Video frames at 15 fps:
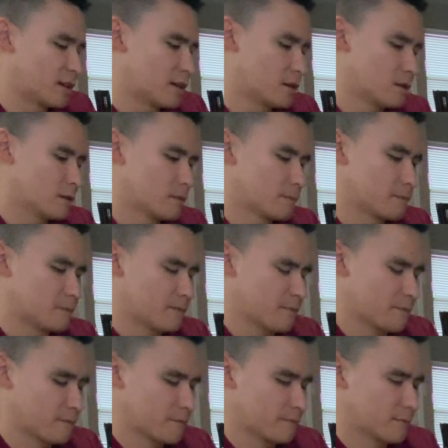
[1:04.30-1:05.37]
here,
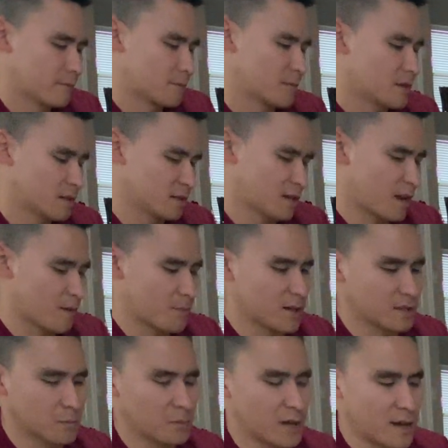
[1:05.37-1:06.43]
since I have my
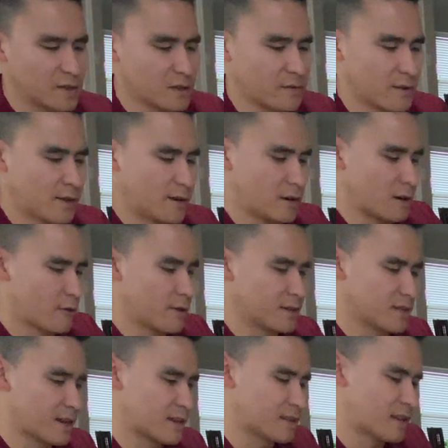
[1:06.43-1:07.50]
supplies over here already
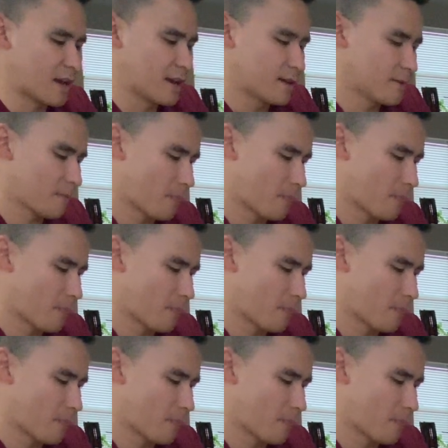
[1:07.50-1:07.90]
set aside.